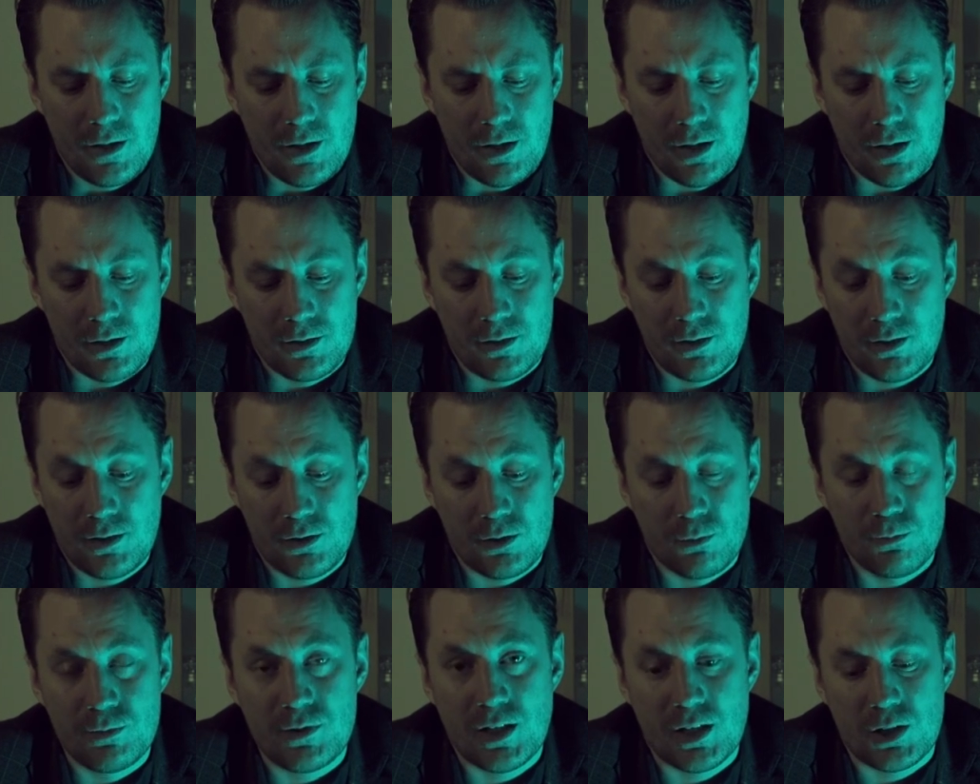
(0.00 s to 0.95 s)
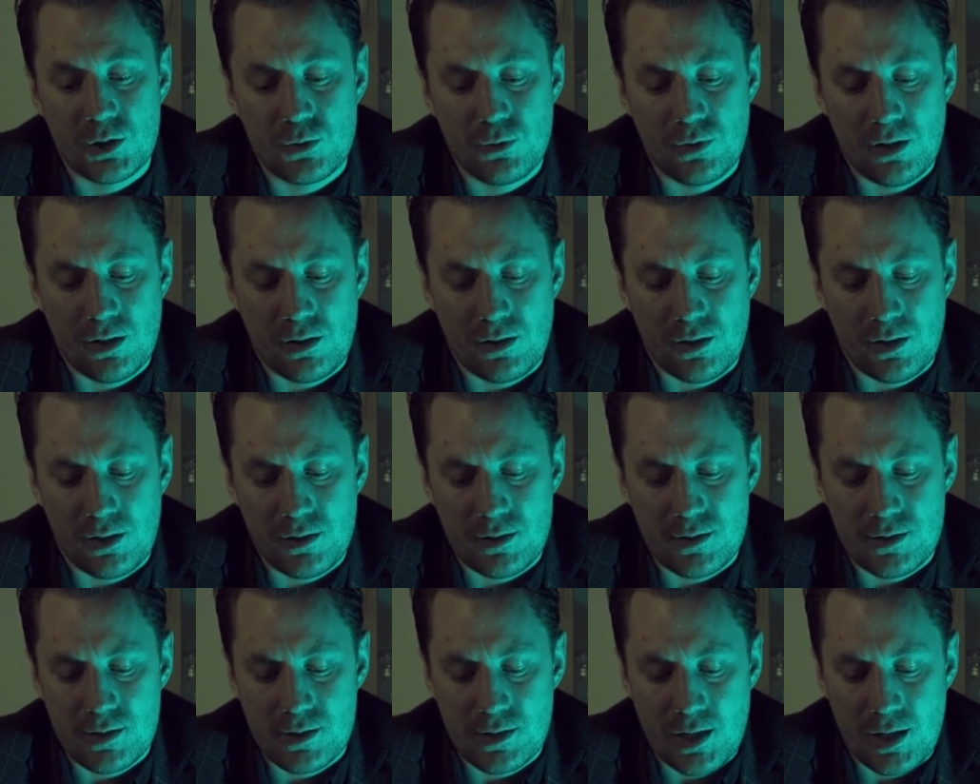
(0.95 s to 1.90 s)
I didn't object to anything he
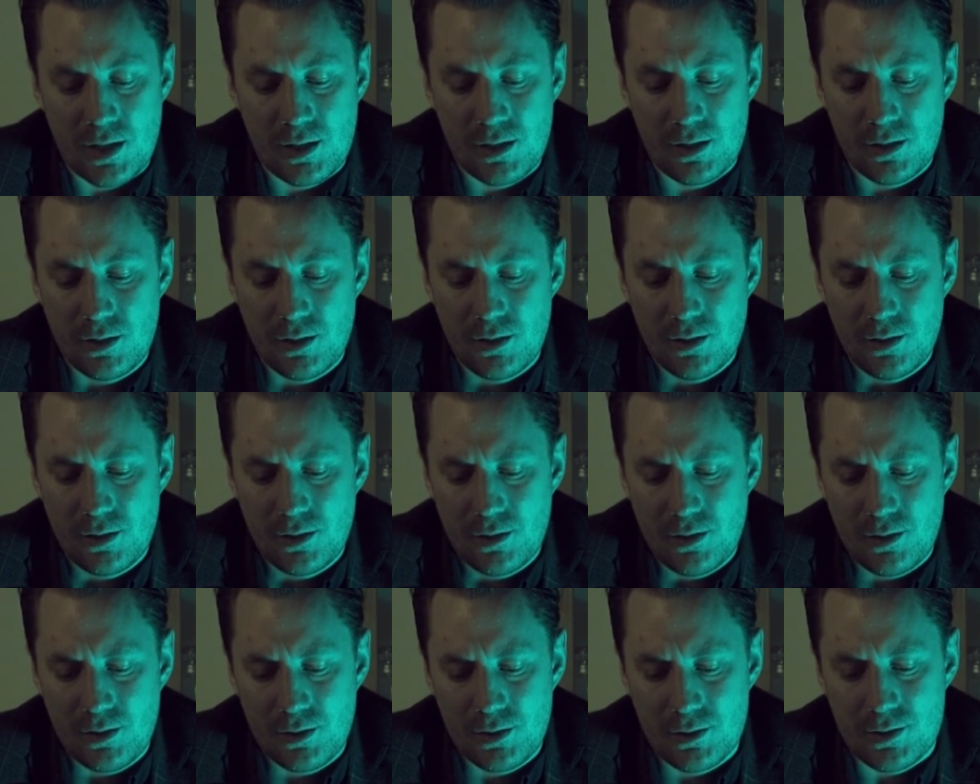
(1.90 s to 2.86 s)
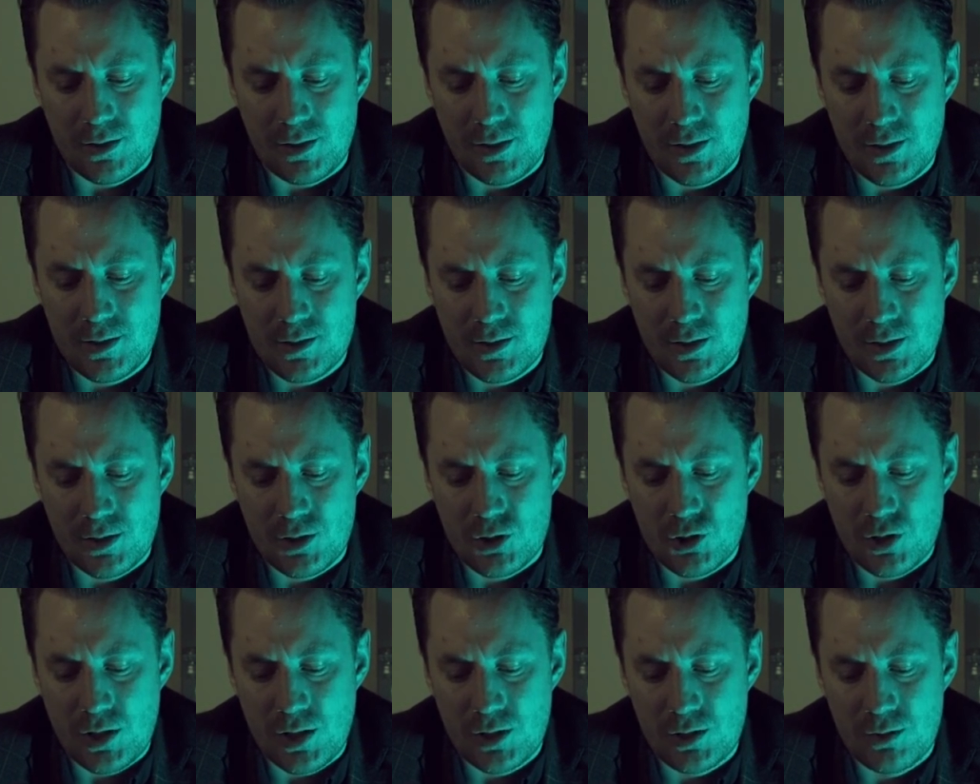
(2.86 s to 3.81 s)
said. I just listened and
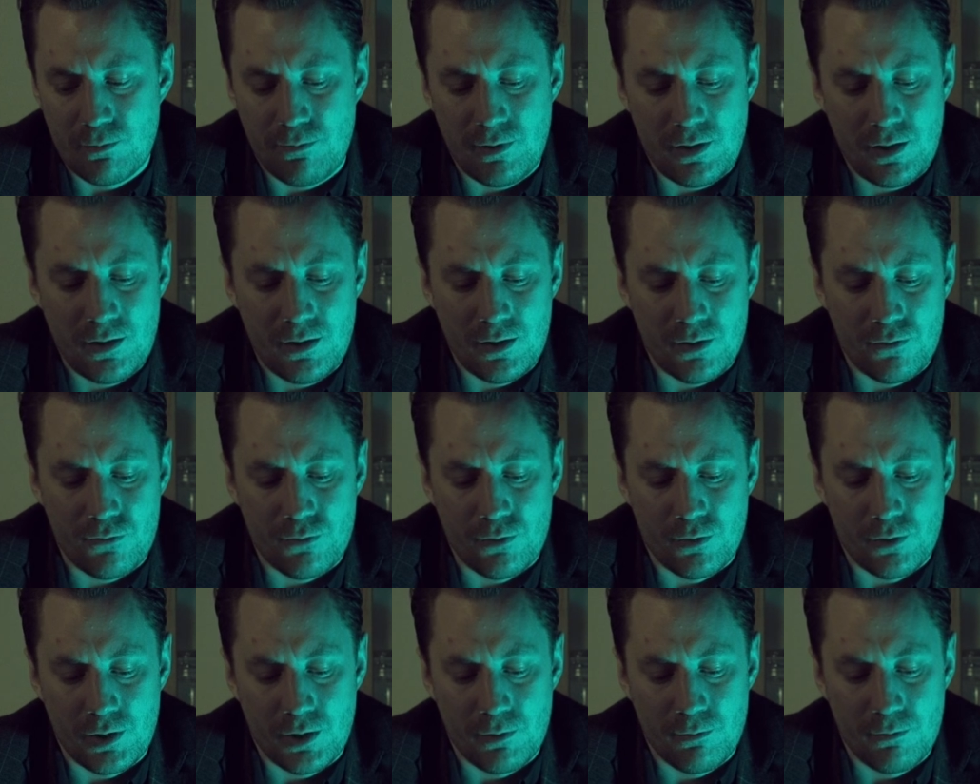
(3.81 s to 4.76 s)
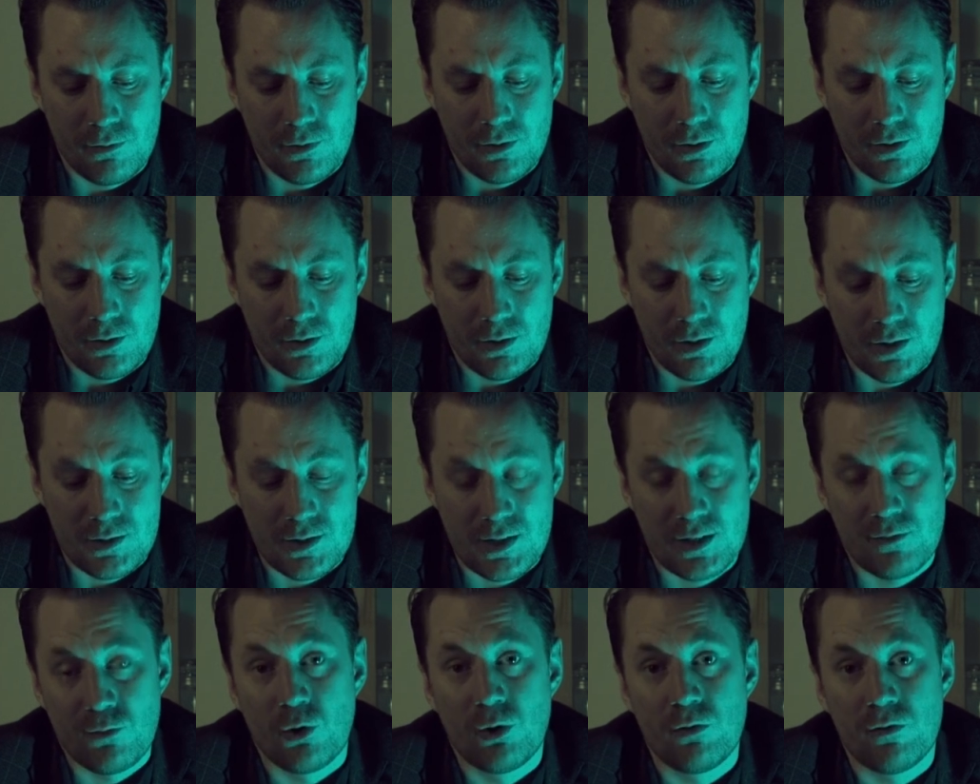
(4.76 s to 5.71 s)
tried to be there for him, as
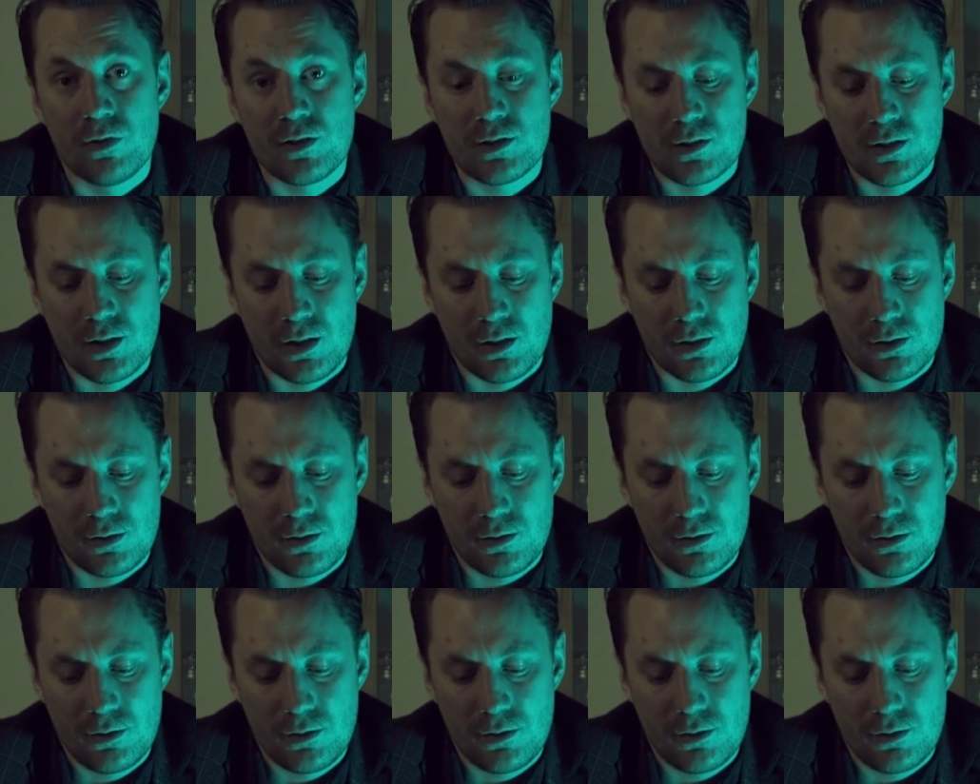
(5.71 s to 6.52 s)
I've always done.